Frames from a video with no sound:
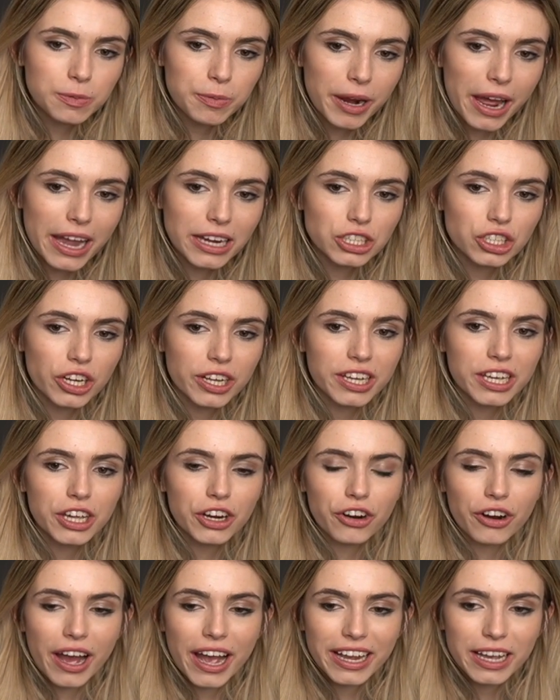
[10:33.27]
But actually
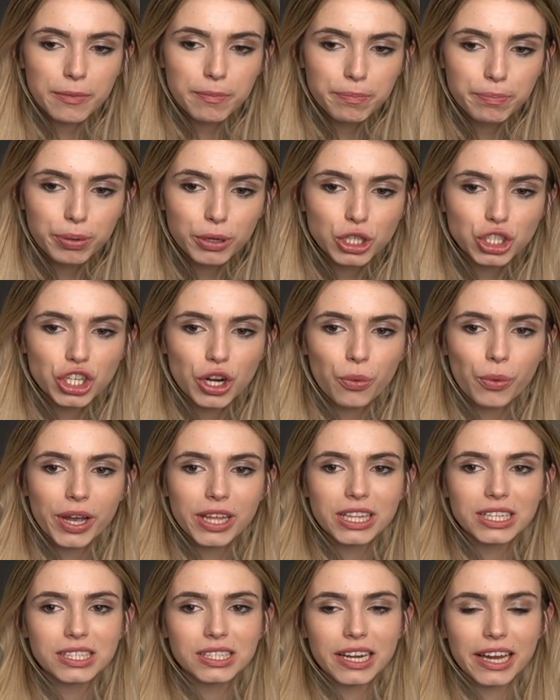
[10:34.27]
here, I can push away
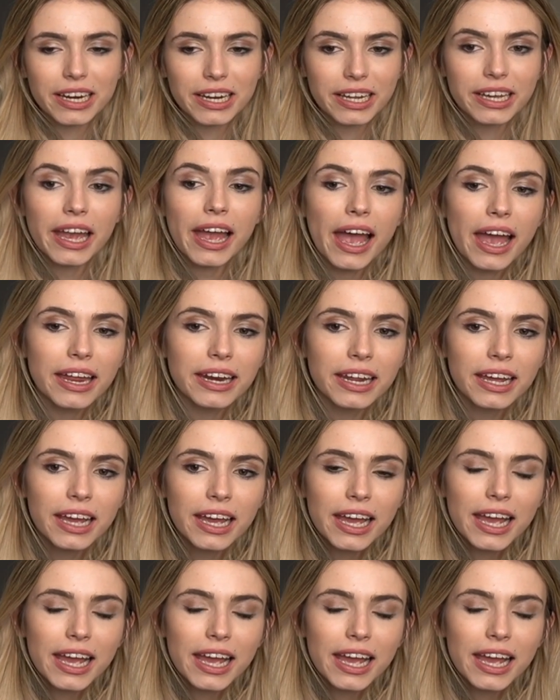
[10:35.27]
this knight again.